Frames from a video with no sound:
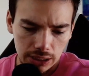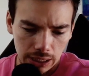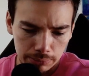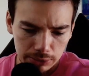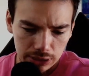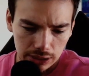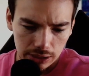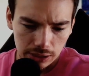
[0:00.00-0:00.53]
Let me
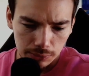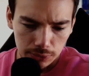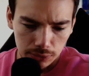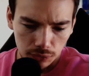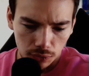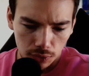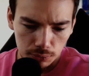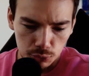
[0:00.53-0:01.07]
see. It was
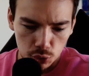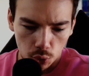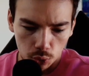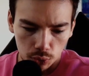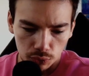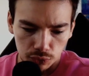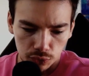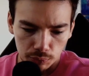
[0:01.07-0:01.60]
from
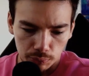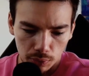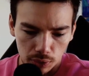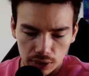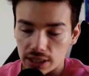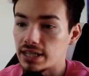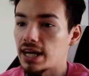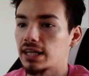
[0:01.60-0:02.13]

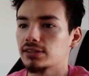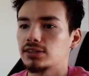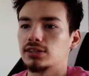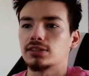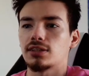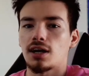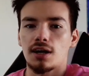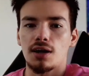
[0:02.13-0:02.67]

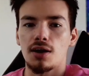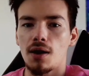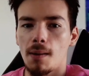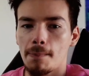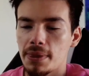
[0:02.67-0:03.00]
totalfootballanalysis.com.